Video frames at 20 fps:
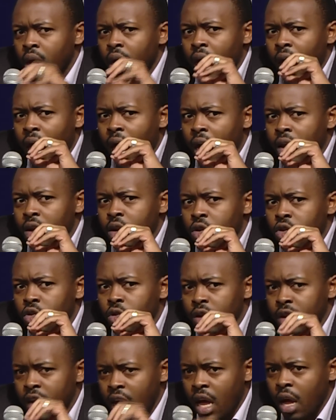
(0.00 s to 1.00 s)
And
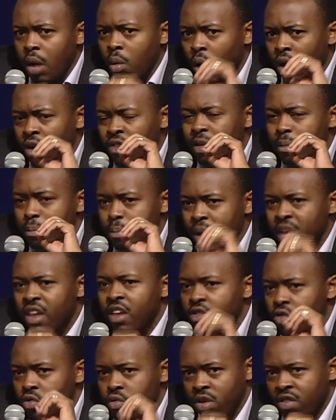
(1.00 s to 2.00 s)
today, one of the
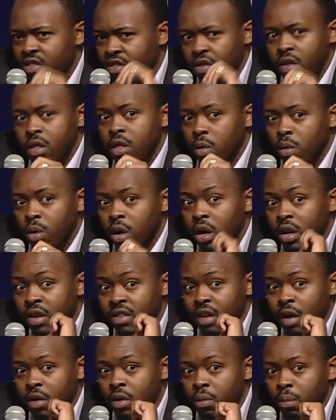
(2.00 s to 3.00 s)
biggest risks in the world is
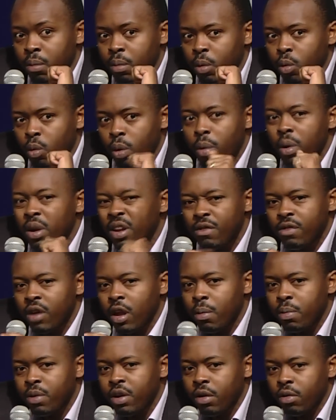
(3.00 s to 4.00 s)
that we will
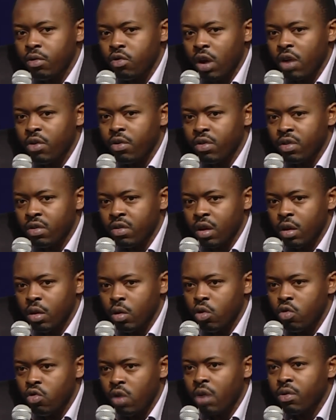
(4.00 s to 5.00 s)
develop
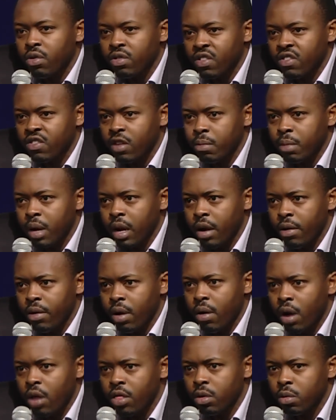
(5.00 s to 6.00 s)
drug-resistant malaria
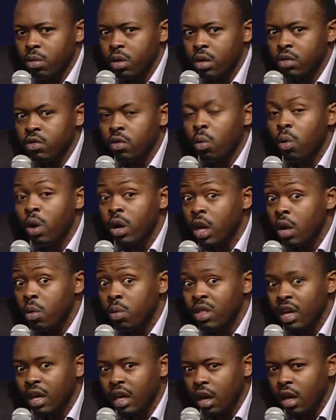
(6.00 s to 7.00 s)
around the world. So working with
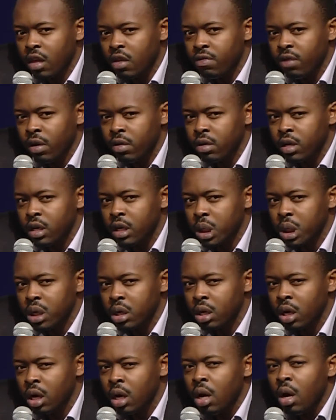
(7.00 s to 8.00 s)
the Gates Foundation,
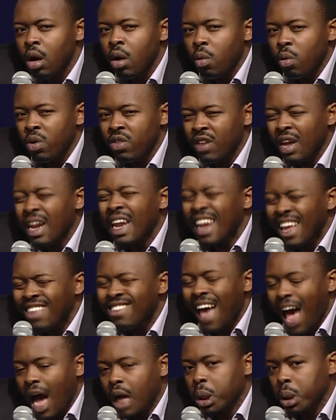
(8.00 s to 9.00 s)
we said, let's
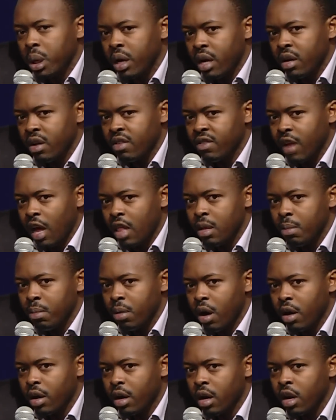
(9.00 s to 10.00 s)
actually understand the market.